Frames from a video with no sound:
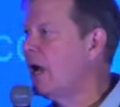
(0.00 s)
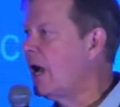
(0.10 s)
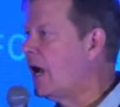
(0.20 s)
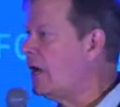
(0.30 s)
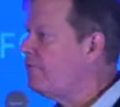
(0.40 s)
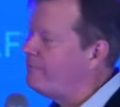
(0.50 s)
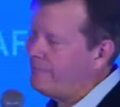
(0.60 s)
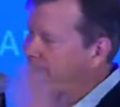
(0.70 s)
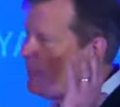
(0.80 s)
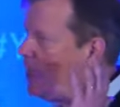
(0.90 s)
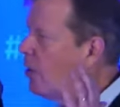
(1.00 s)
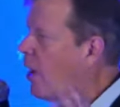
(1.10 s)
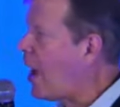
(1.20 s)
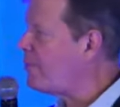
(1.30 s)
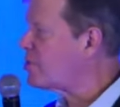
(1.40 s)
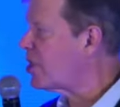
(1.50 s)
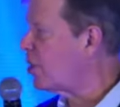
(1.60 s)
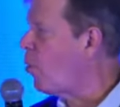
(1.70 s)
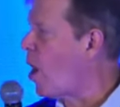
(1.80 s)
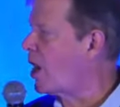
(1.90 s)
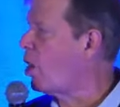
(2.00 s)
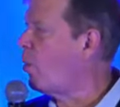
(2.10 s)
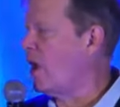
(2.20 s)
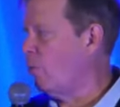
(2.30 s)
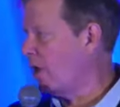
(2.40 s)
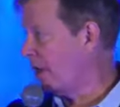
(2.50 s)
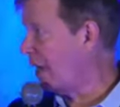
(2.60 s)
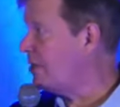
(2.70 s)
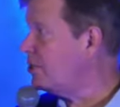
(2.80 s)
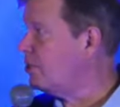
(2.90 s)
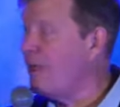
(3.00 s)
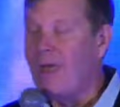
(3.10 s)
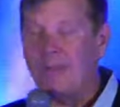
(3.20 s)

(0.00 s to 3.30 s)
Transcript: Uh, you know, I'm just going to walk away. What can I do?